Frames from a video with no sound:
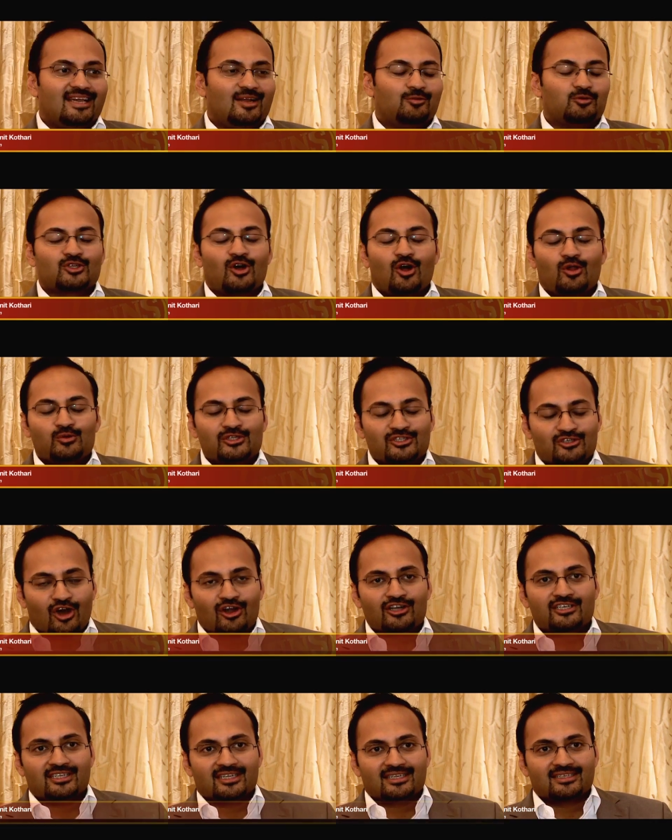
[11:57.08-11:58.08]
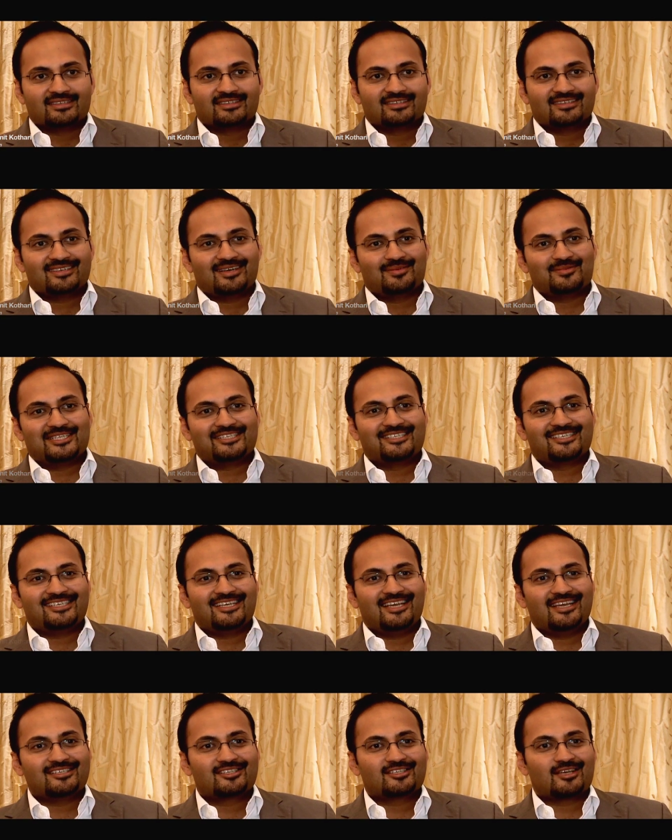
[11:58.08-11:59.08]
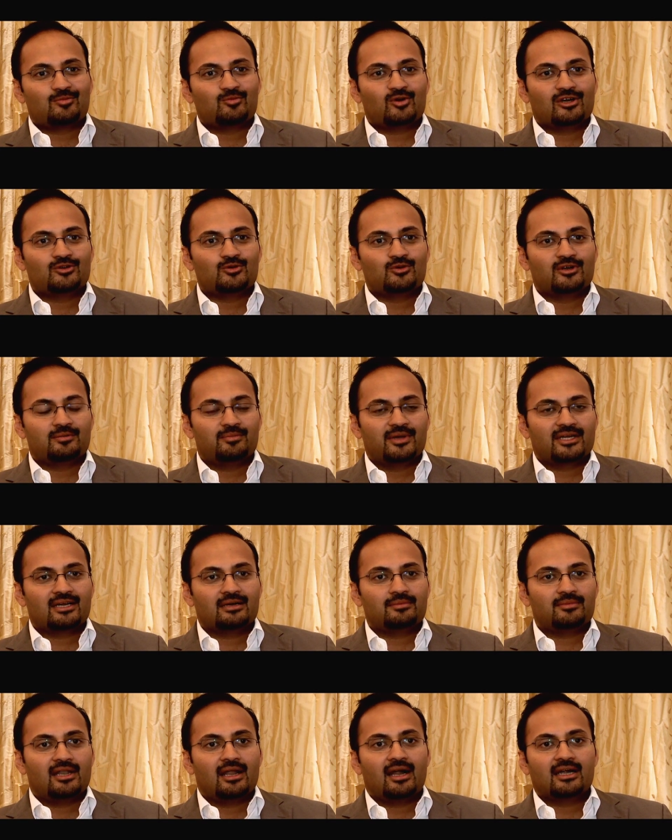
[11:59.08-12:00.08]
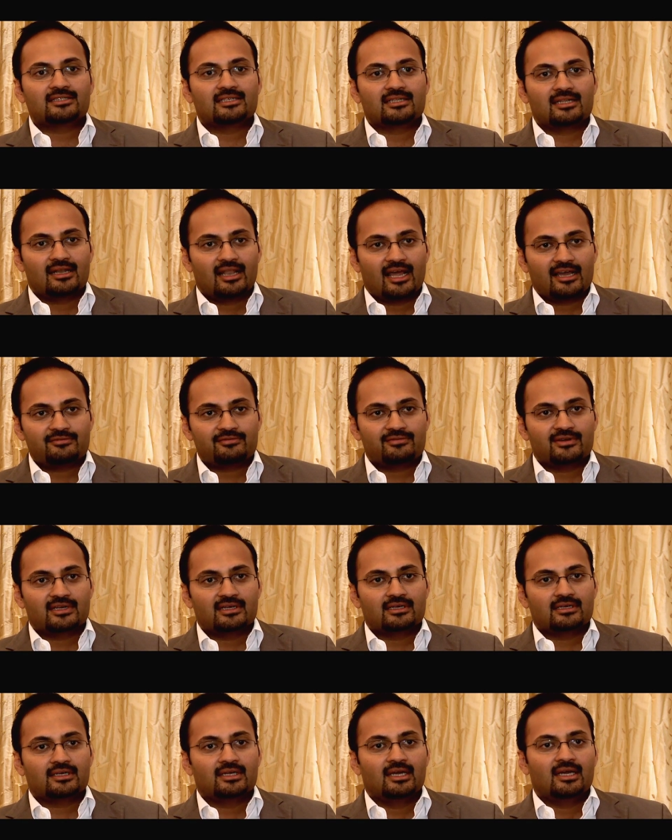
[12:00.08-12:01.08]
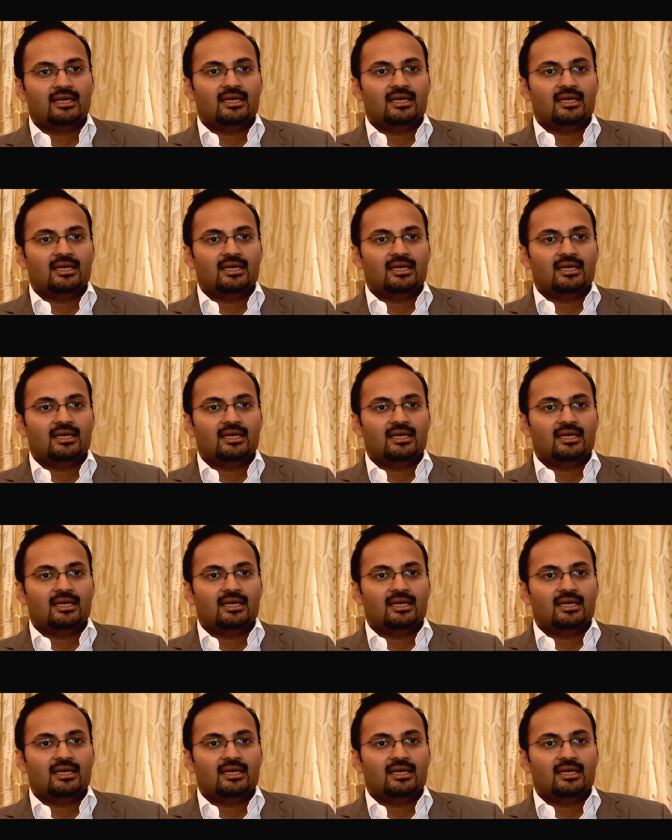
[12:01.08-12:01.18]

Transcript: It was always daunting. I mean, seeing someone who had become a larger than life figure